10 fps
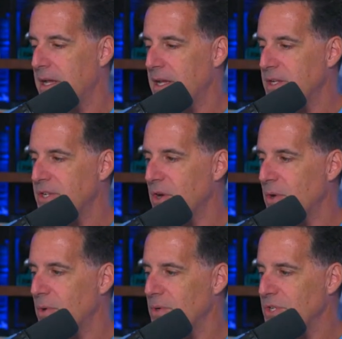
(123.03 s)

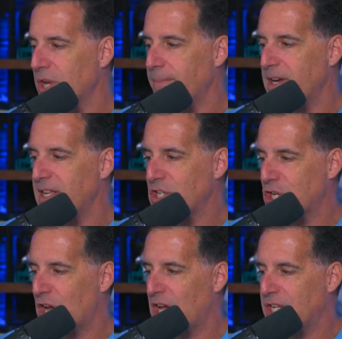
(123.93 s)
So somebody
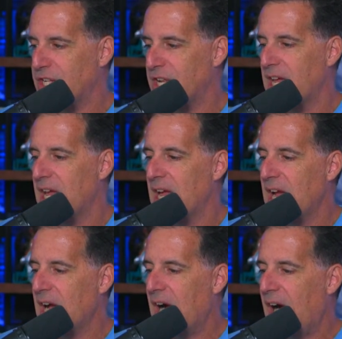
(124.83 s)
says,
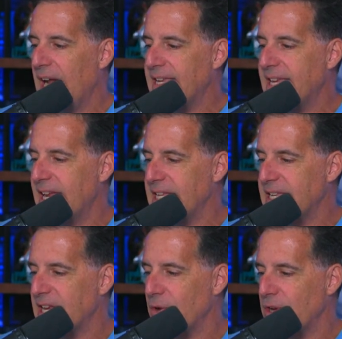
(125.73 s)
I can't
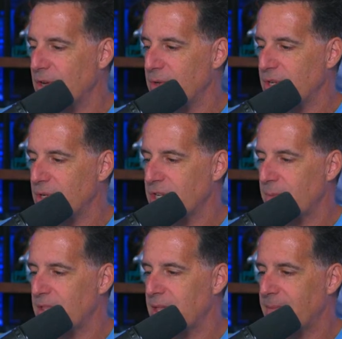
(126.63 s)
hear you. So
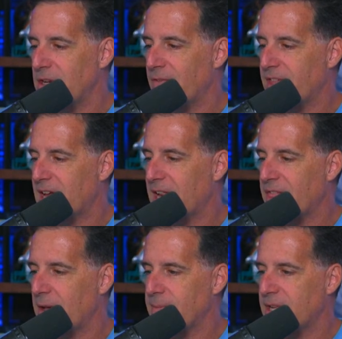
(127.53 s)
someone let me know if they got a
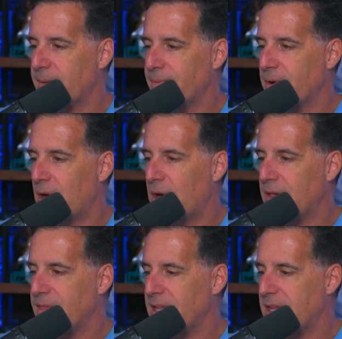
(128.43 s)
thumbs up
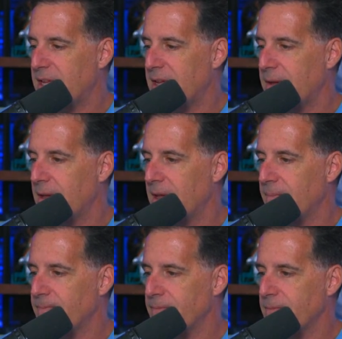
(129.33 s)
on the
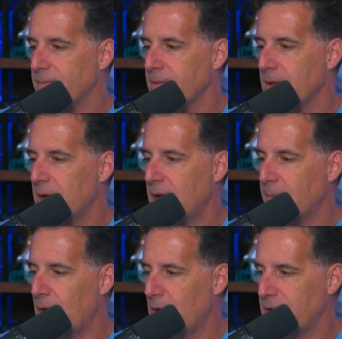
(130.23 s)

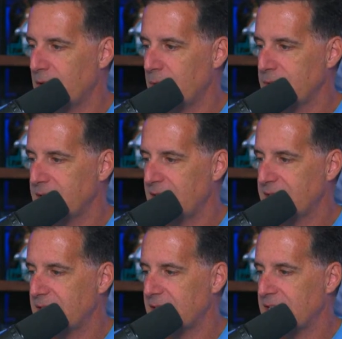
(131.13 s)
audio
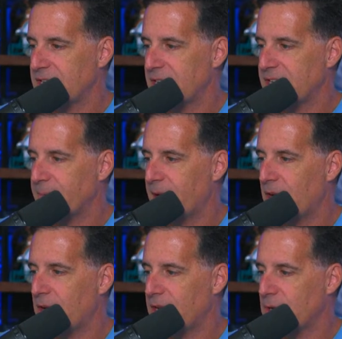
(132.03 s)
testing. It says my
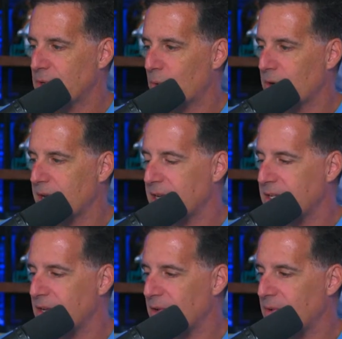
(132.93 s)
audio is working.
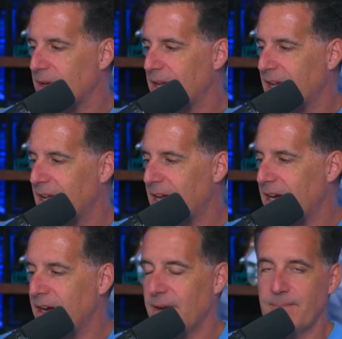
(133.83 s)
So
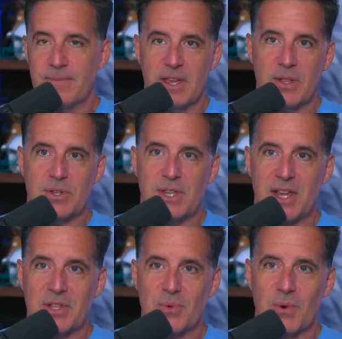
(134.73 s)
it looks like
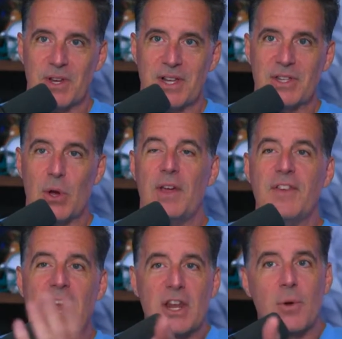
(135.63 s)
it's working. So if you
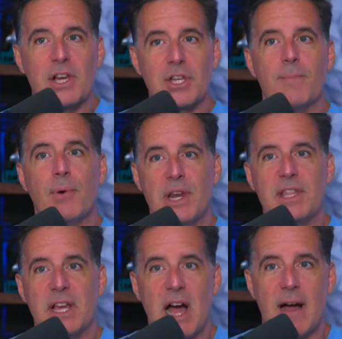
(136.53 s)
got a question, put it in
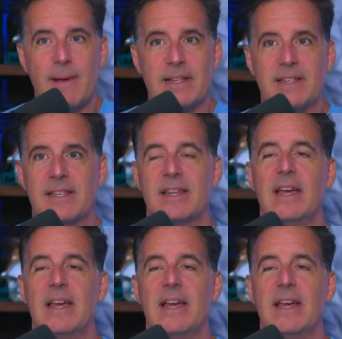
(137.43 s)
the comments.